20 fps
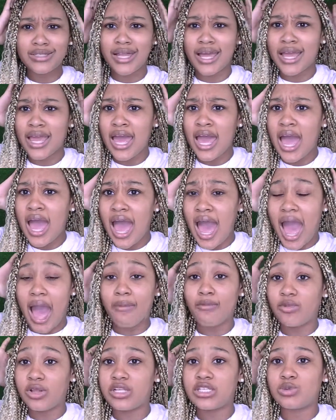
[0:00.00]
Like,
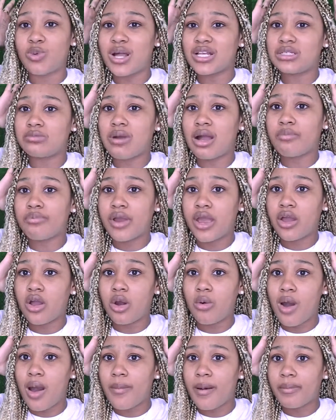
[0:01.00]
I'm really just watching my brand
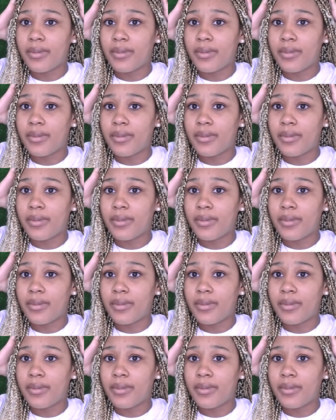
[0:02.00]
go up.